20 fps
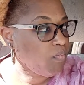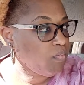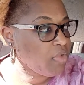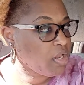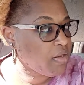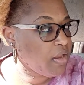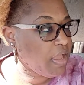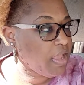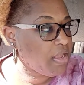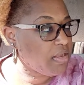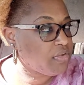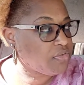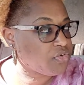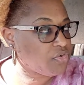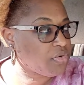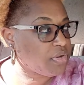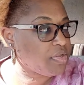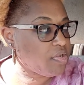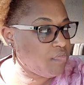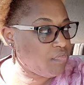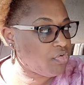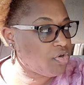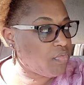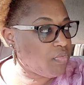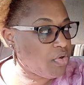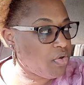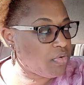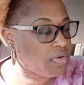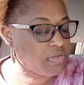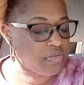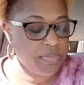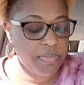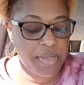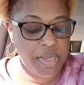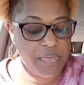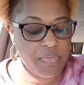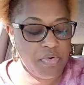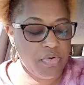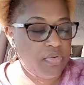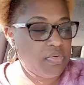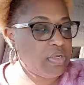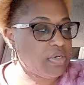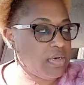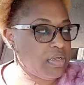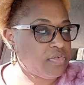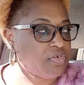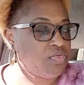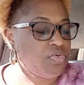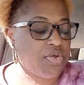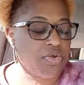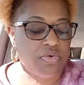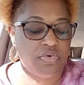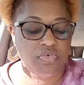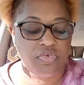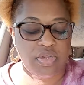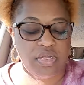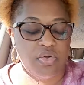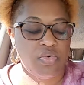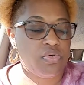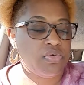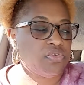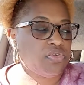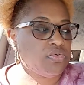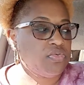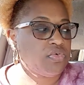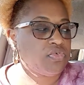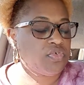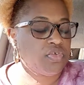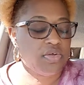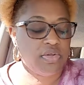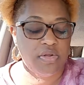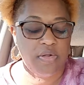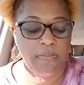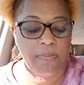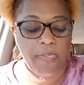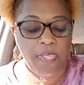now you turn on Evergreen Road. That's the back road, and that's quicker than going through Osceola.